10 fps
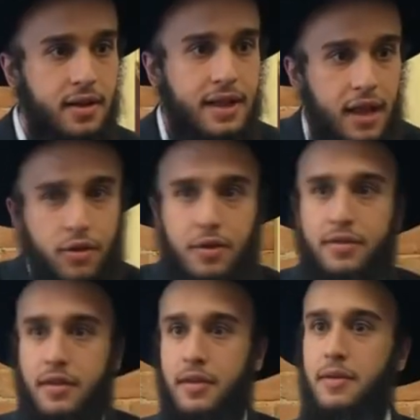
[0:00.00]

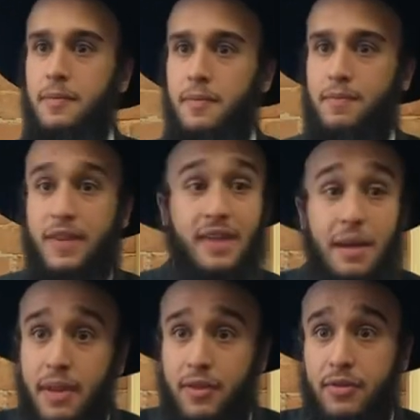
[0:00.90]
Lentils! The
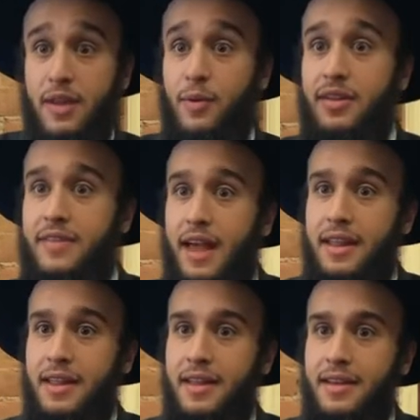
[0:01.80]
same lentils that were in the
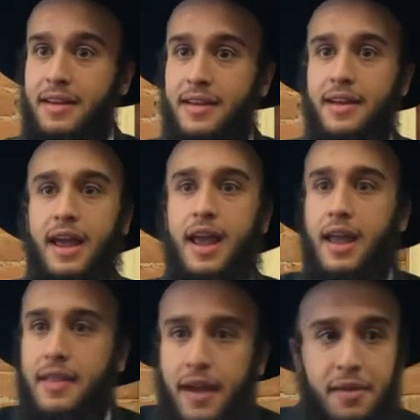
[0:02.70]
salad.
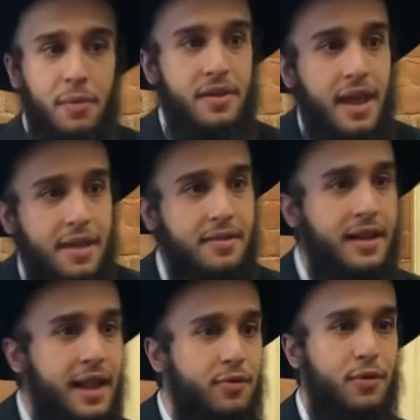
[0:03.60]
And the husband takes
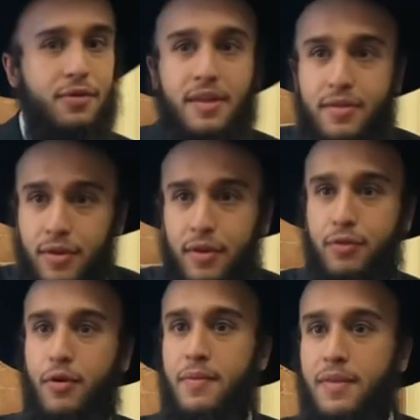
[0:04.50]
the lentils and
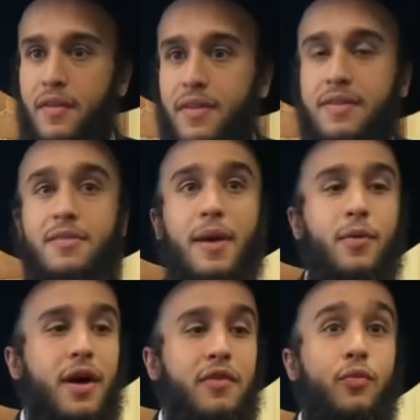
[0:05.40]
serves himself and says, my
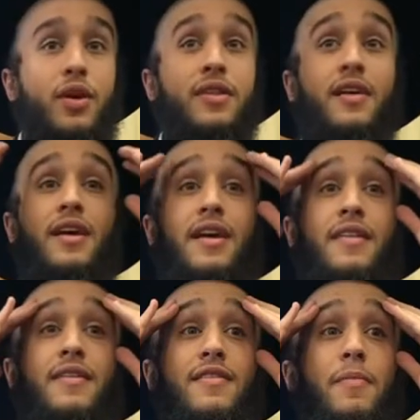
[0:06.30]
wife, what?
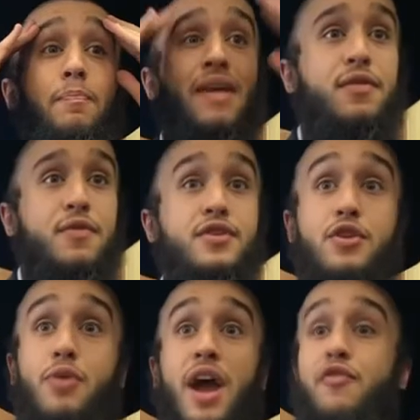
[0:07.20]
This is the best fish
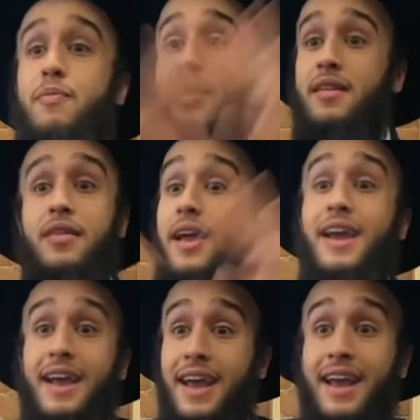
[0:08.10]
that you ever made in
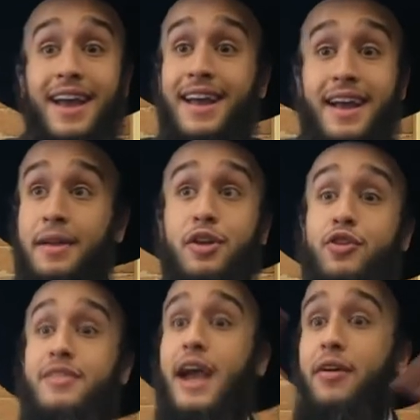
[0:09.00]

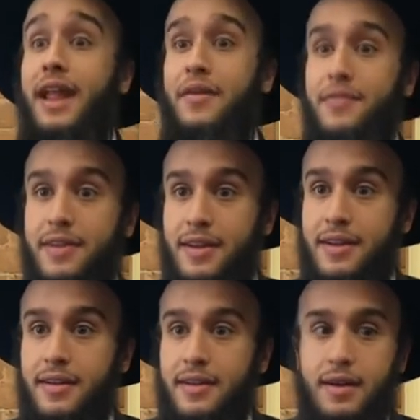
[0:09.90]
your entire life.
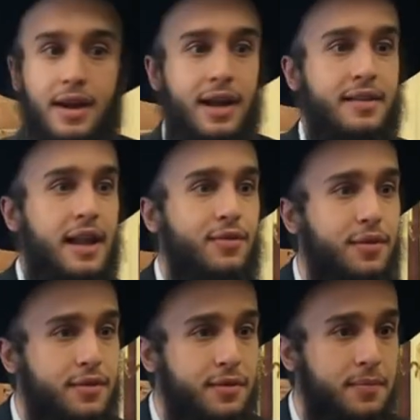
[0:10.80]
And it's lentils.